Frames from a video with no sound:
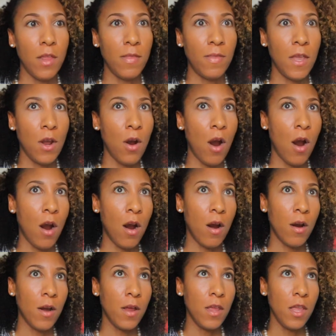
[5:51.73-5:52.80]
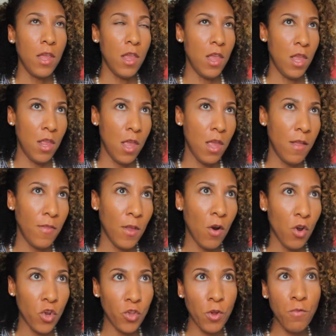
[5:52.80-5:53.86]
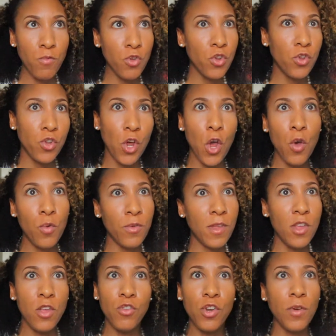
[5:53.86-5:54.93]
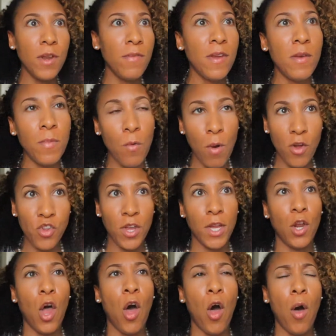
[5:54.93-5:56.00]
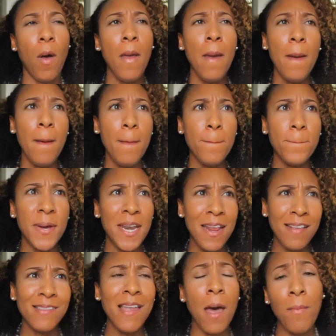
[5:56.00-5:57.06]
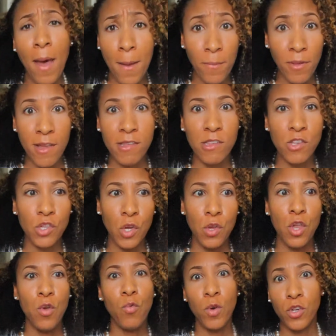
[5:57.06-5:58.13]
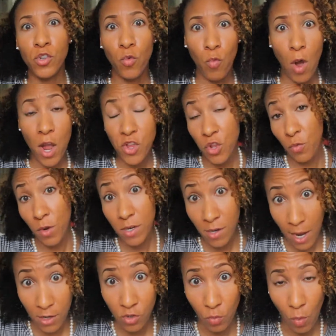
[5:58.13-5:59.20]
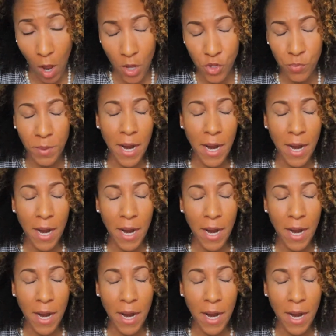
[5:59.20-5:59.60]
There are certain shows that you don't even need to be watching at all, but it's not my place to tell you what to watch and what not to watch.